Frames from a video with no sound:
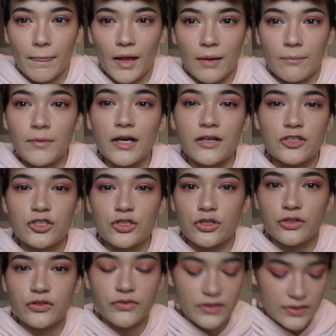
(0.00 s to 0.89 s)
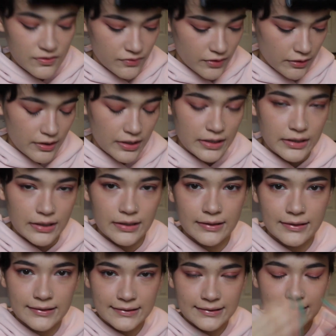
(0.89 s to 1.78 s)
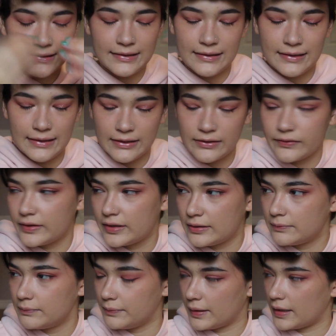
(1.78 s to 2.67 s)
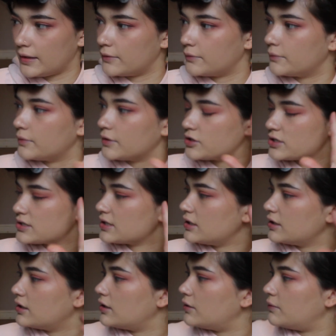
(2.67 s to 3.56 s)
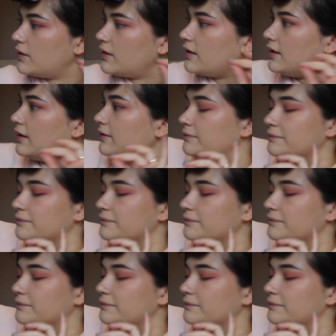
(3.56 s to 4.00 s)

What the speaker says: I'm not sure if it's very even, but we're just gonna go with it.